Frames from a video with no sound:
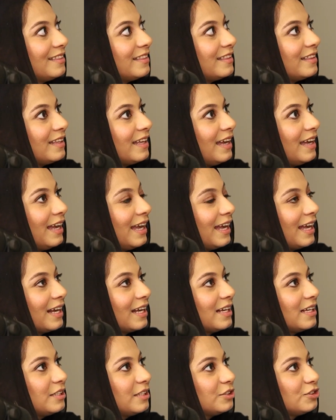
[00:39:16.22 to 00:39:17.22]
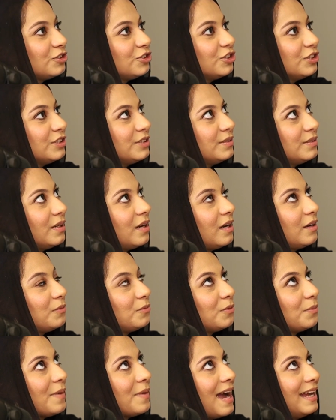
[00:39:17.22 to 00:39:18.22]
think just
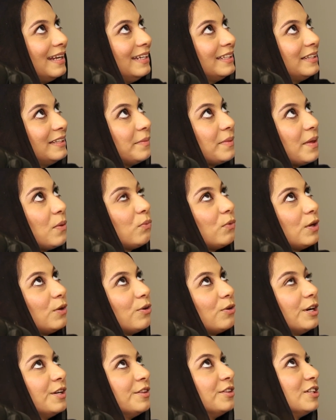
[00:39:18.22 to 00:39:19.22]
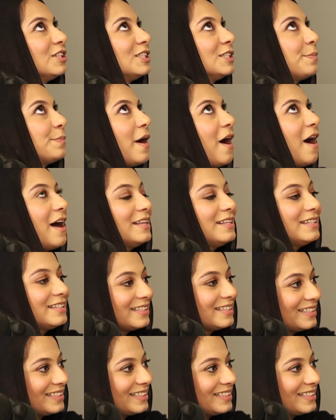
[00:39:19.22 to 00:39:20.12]
reminding them that we were in their spots